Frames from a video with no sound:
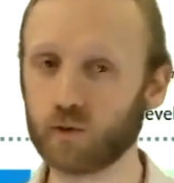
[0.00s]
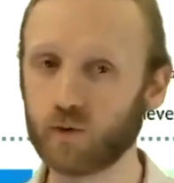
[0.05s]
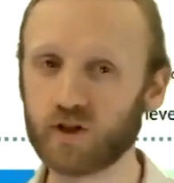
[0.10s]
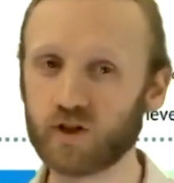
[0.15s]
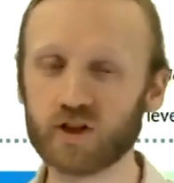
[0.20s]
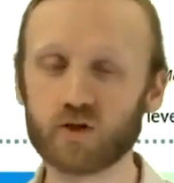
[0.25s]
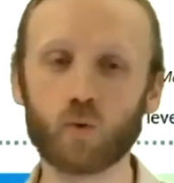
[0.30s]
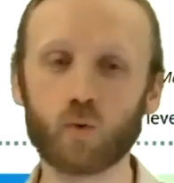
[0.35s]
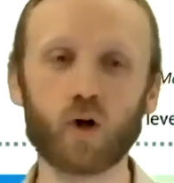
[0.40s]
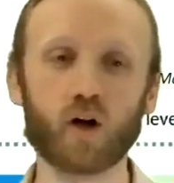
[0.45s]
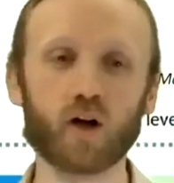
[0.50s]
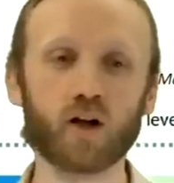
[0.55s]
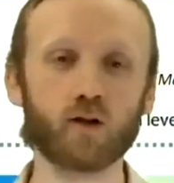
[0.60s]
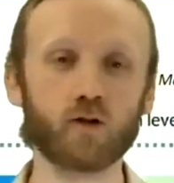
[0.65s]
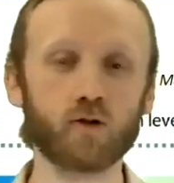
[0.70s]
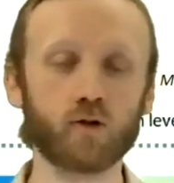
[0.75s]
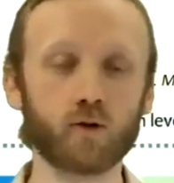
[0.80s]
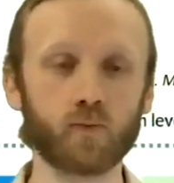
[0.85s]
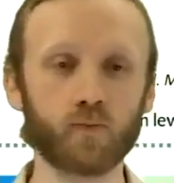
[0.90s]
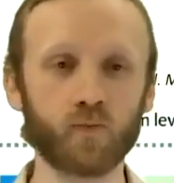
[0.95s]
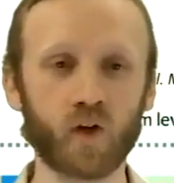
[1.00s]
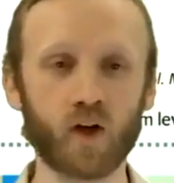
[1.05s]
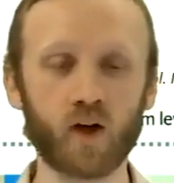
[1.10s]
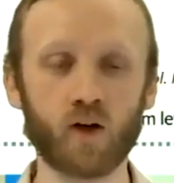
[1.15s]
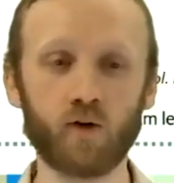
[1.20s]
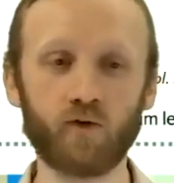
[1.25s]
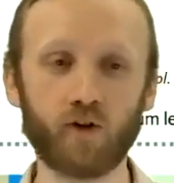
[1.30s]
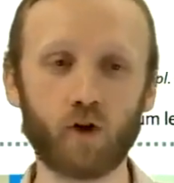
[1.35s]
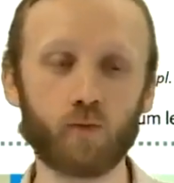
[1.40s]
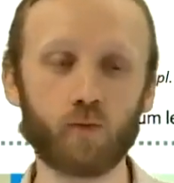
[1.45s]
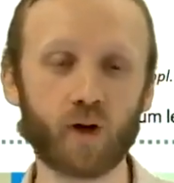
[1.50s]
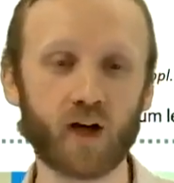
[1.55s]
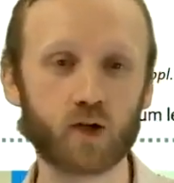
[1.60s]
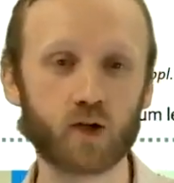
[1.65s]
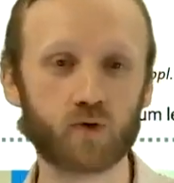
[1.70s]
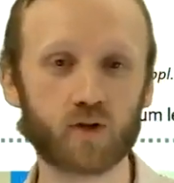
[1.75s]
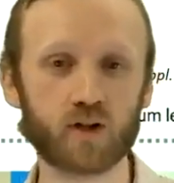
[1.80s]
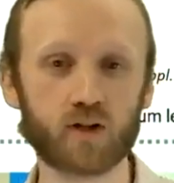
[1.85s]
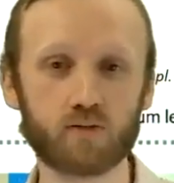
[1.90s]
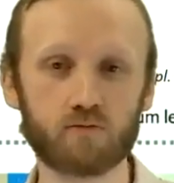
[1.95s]
which is why your phone
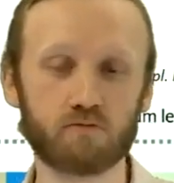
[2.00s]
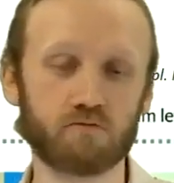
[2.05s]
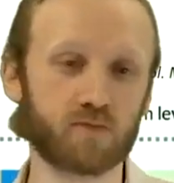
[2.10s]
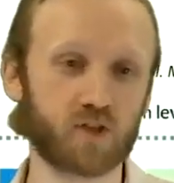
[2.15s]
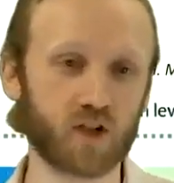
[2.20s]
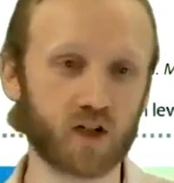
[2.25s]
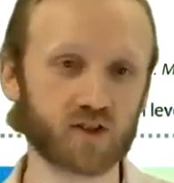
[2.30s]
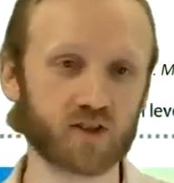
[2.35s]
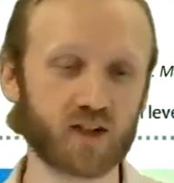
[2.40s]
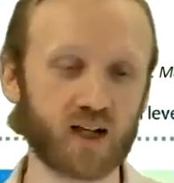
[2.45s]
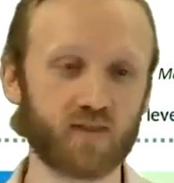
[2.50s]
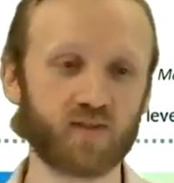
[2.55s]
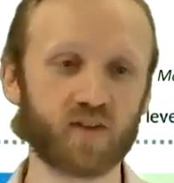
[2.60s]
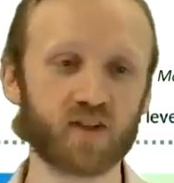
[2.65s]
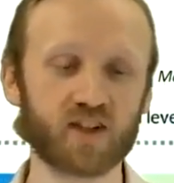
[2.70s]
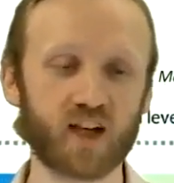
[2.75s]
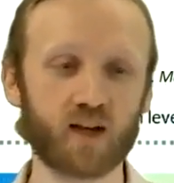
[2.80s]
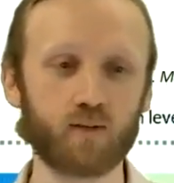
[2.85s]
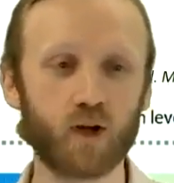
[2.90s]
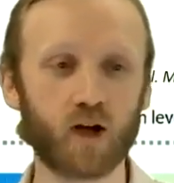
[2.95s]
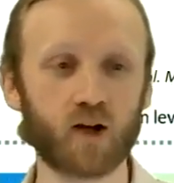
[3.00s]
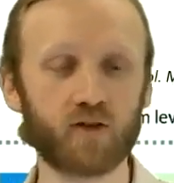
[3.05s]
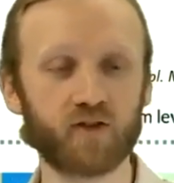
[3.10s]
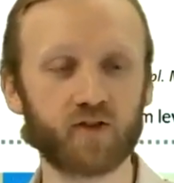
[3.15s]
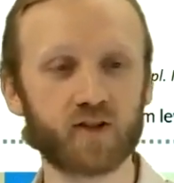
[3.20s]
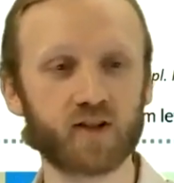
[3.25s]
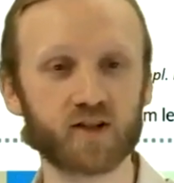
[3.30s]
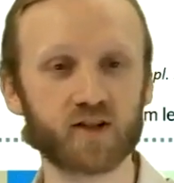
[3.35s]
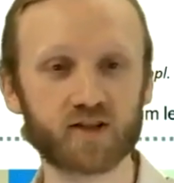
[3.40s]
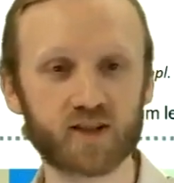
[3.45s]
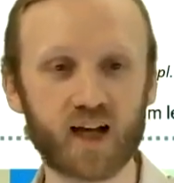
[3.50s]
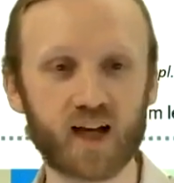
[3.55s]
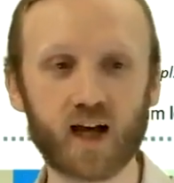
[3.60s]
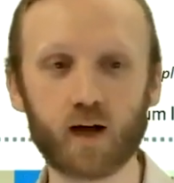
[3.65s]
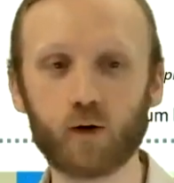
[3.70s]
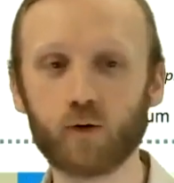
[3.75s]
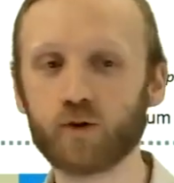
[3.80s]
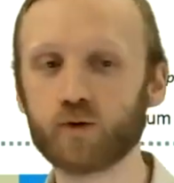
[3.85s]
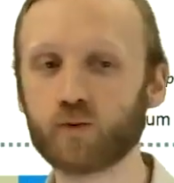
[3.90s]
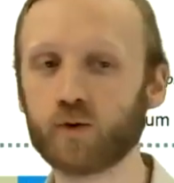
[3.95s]
battery doesn't have the same life it does
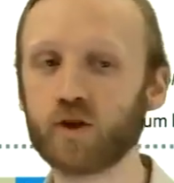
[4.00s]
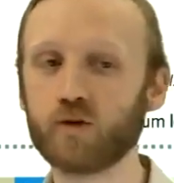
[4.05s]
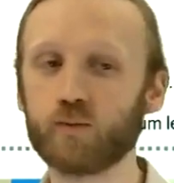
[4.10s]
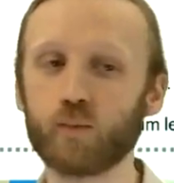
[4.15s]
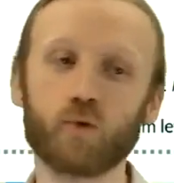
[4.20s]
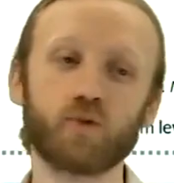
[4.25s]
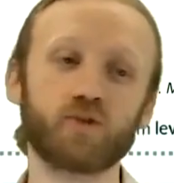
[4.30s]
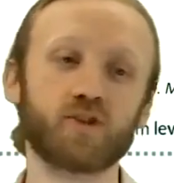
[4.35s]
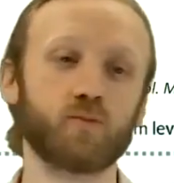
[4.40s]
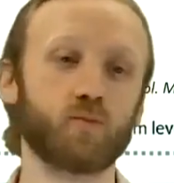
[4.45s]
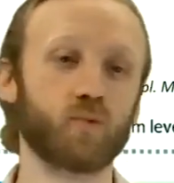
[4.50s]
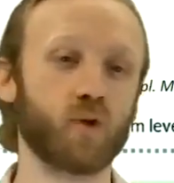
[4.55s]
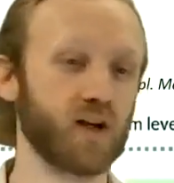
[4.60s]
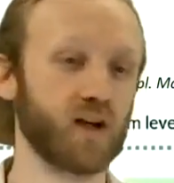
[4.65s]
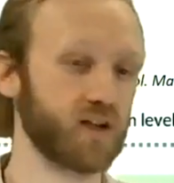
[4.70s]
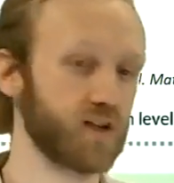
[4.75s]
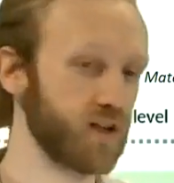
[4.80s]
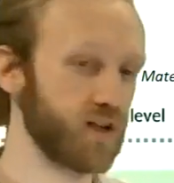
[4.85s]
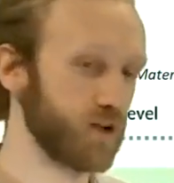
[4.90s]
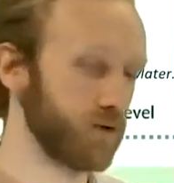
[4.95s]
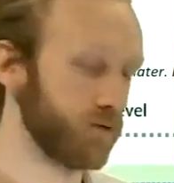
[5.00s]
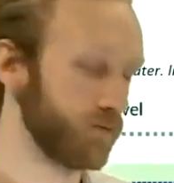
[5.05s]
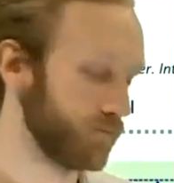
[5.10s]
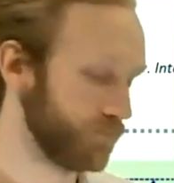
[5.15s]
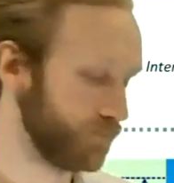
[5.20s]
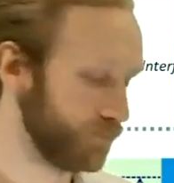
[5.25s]
now as when you bought it brand new.